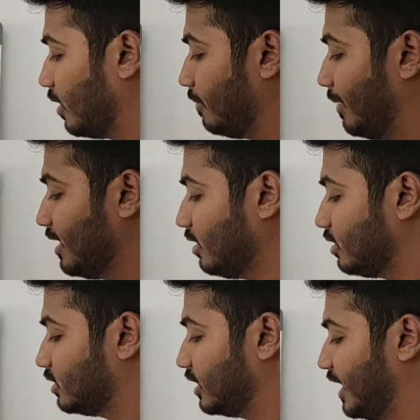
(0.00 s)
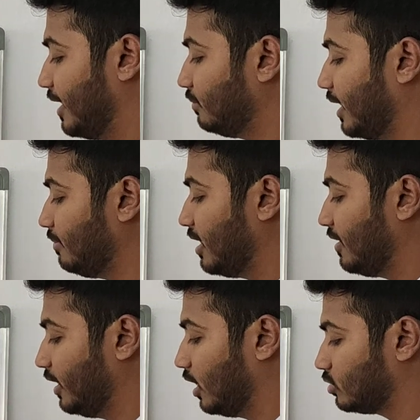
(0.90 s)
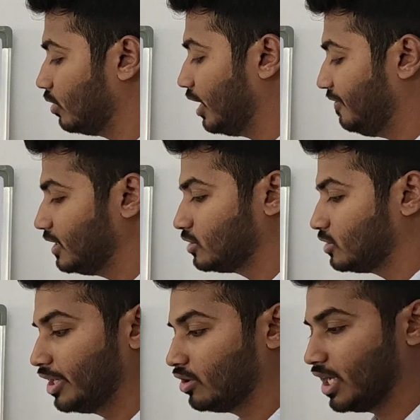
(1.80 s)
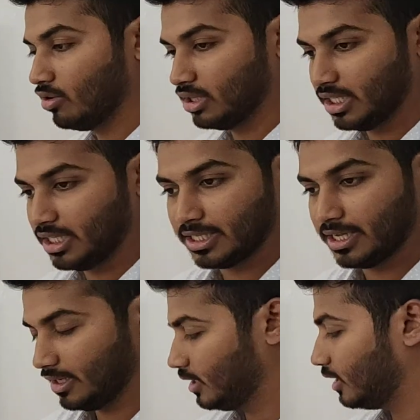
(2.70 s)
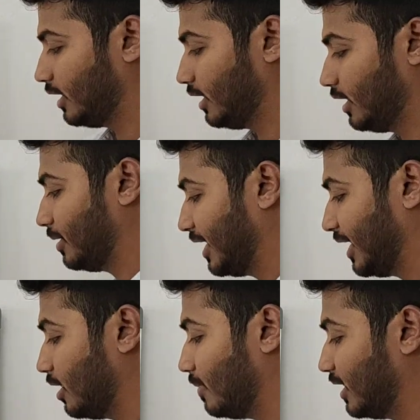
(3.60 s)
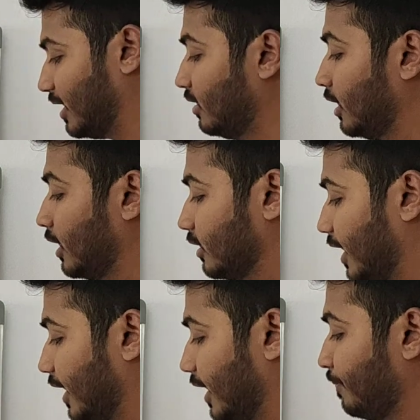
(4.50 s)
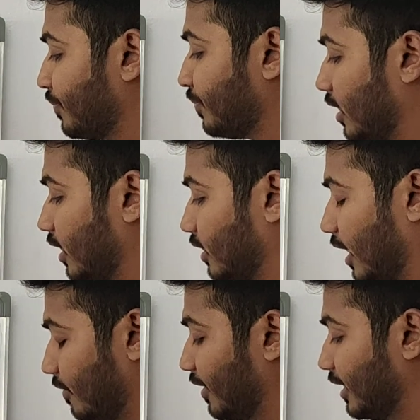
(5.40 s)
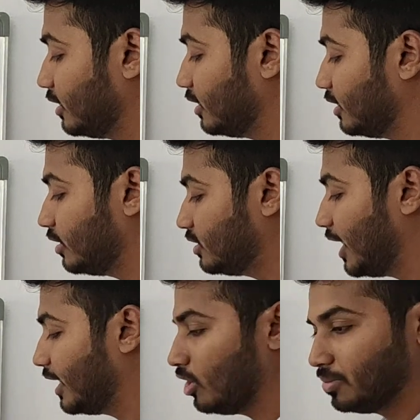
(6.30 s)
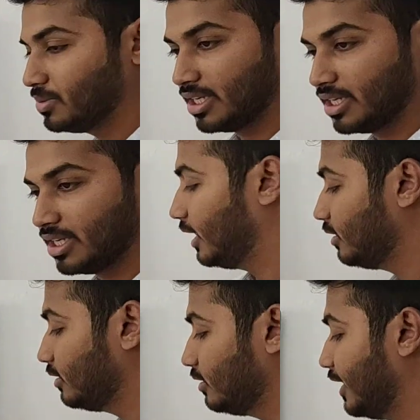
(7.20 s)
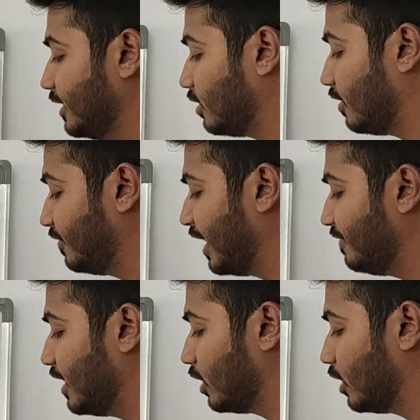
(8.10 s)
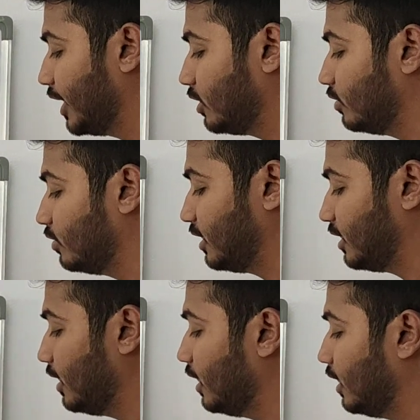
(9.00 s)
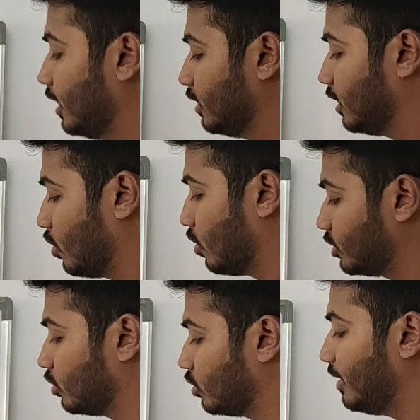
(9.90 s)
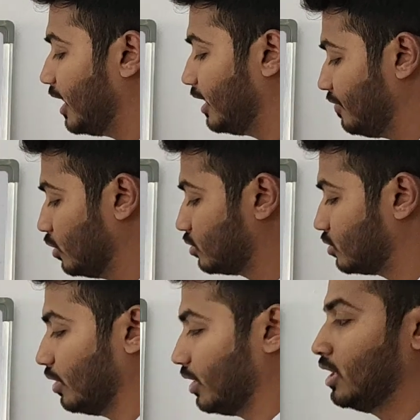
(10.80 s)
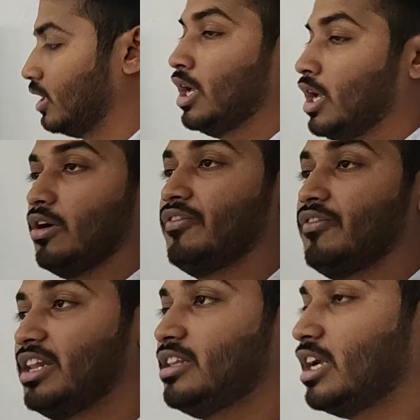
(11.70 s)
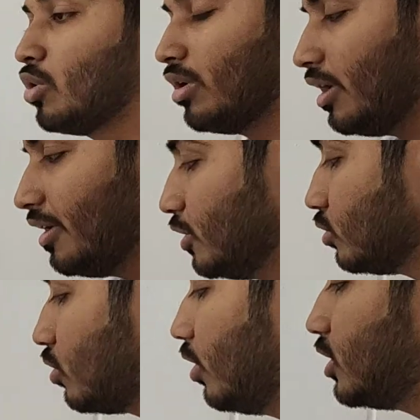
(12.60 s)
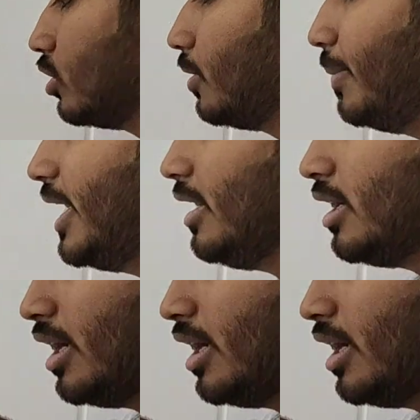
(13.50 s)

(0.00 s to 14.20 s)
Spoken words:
By the same time, if he is going to click on the regular button, then when he is going to select the option regular, then we are going to disable the course home and the view score. When that view score should be